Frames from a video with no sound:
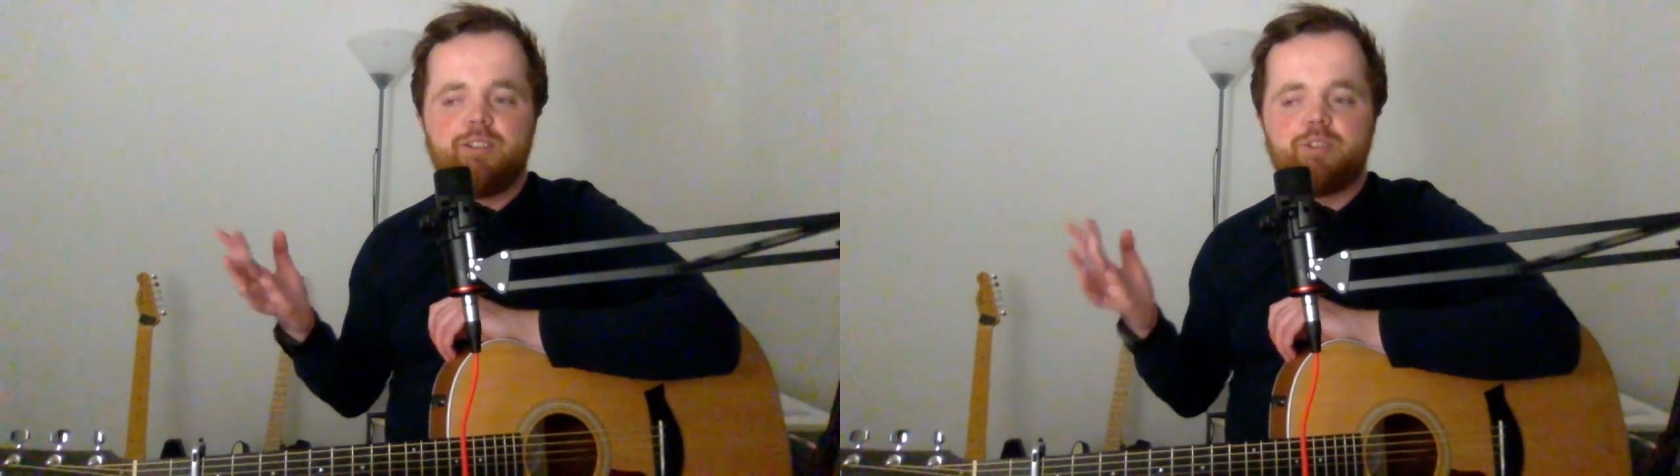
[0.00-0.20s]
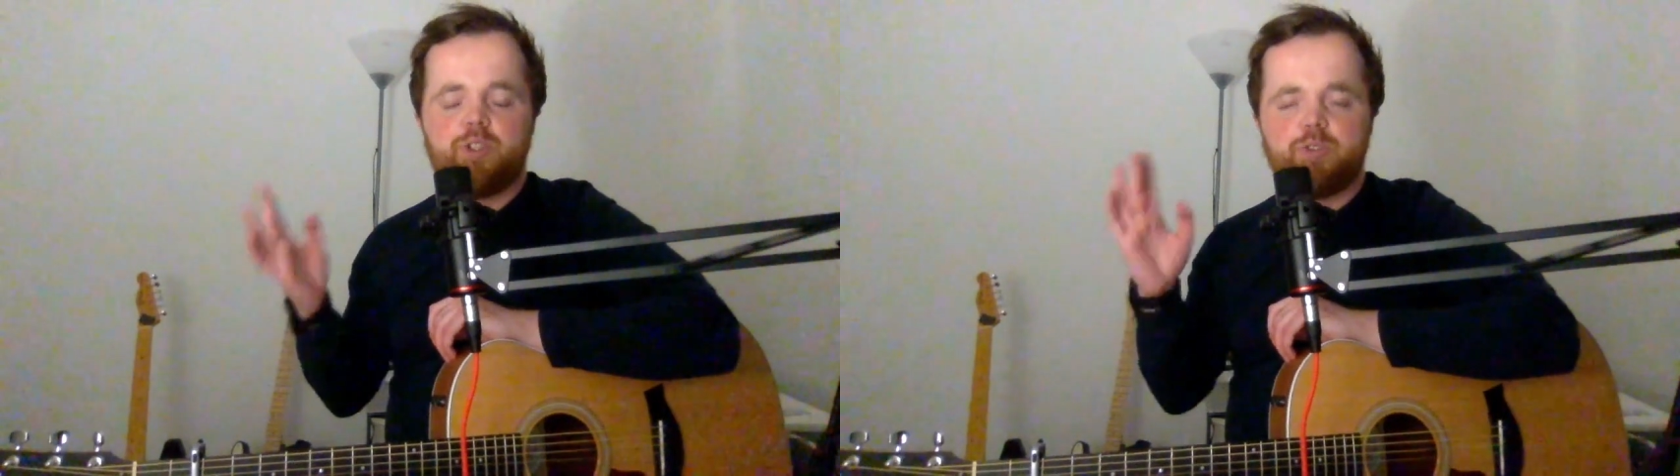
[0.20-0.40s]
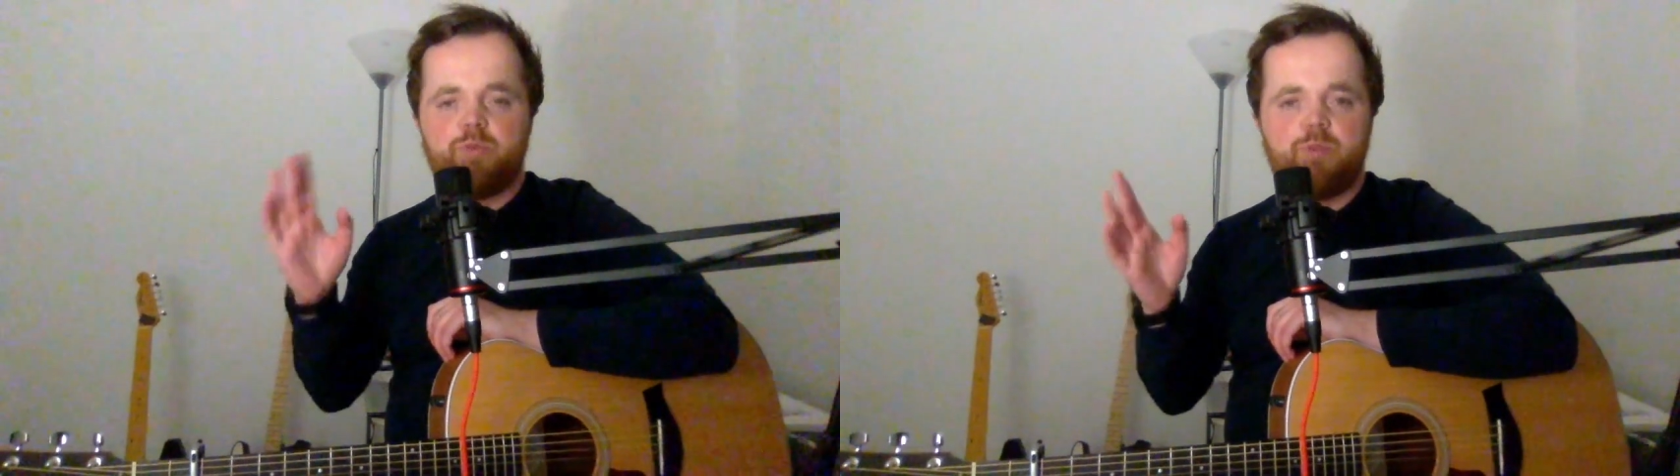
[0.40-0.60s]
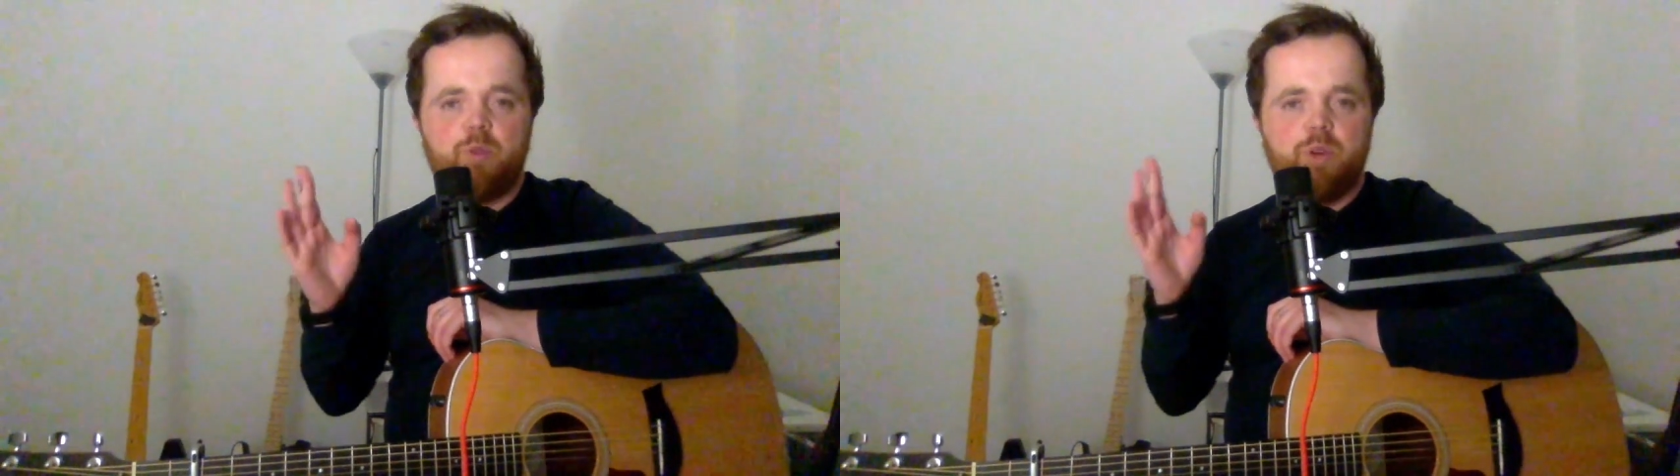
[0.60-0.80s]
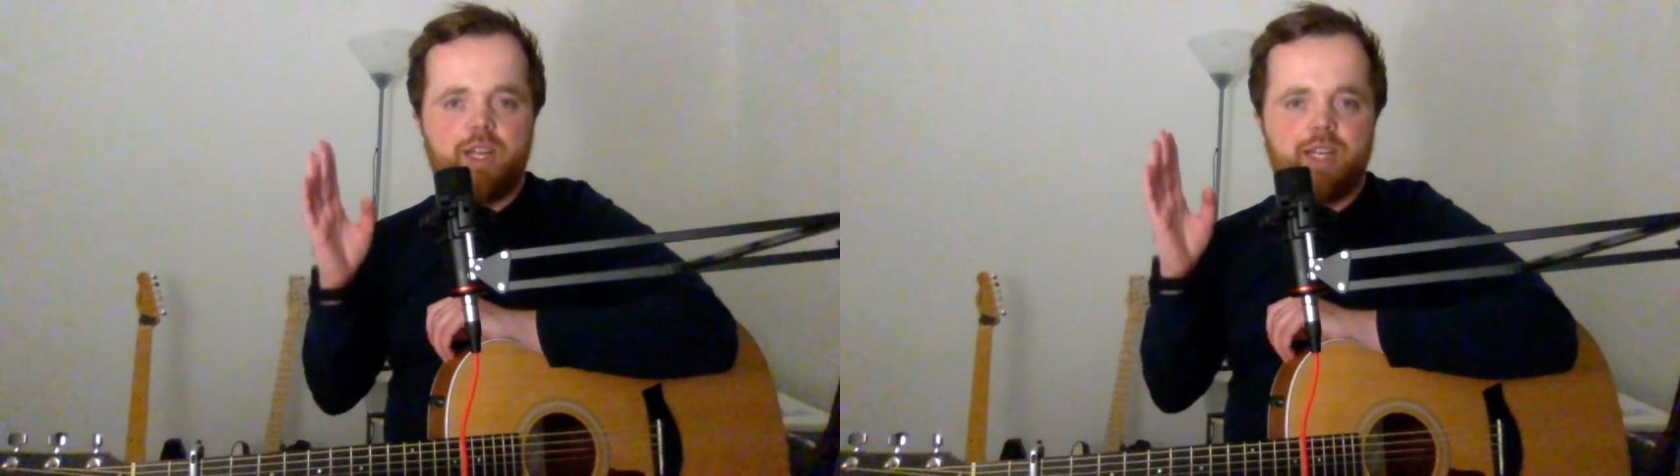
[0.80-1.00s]
just before
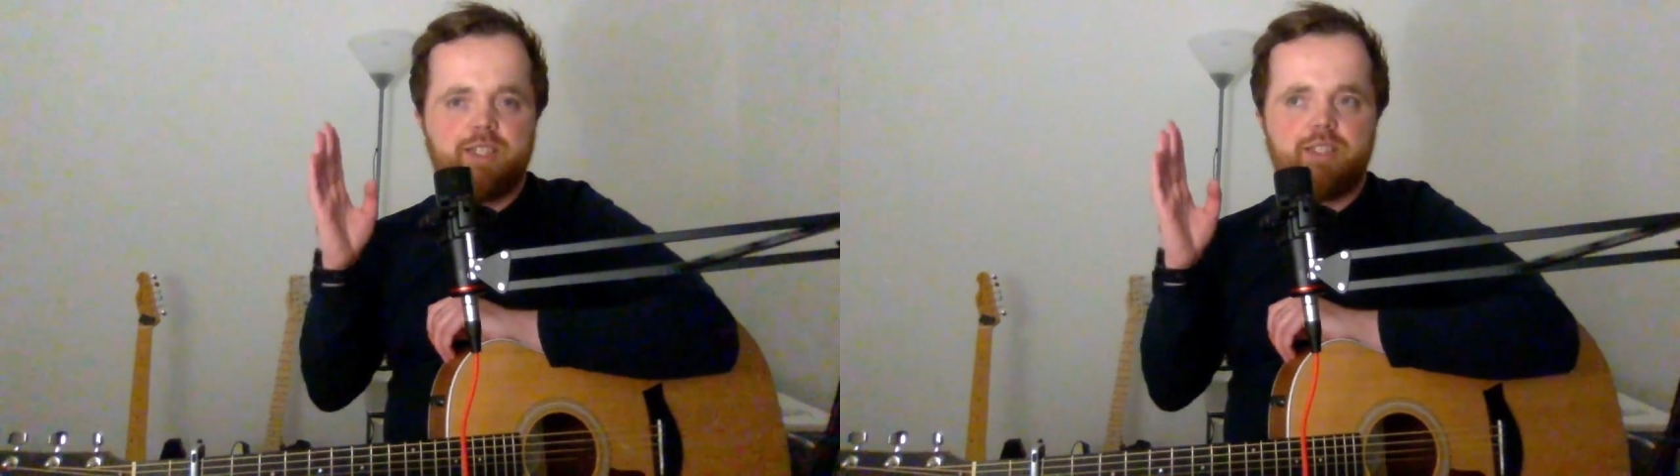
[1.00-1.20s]
it hits